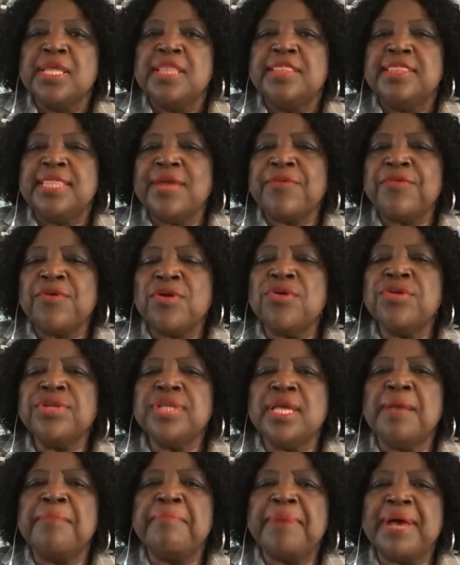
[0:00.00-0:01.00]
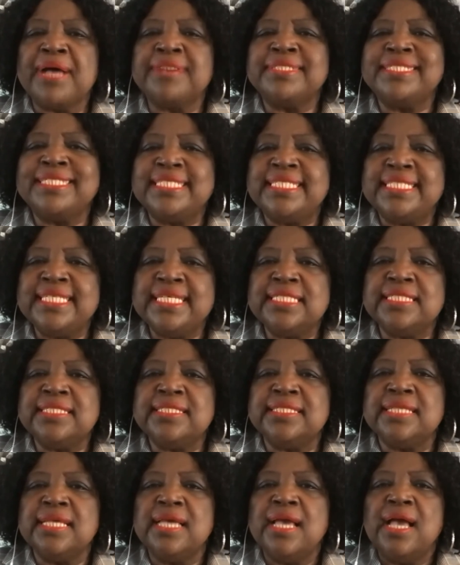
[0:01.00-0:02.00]
there were only about
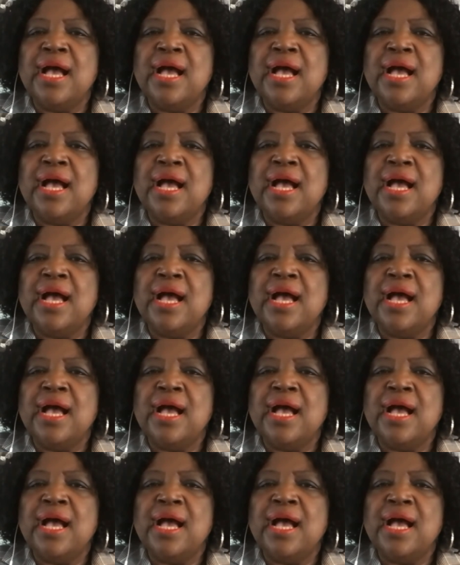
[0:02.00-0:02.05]
6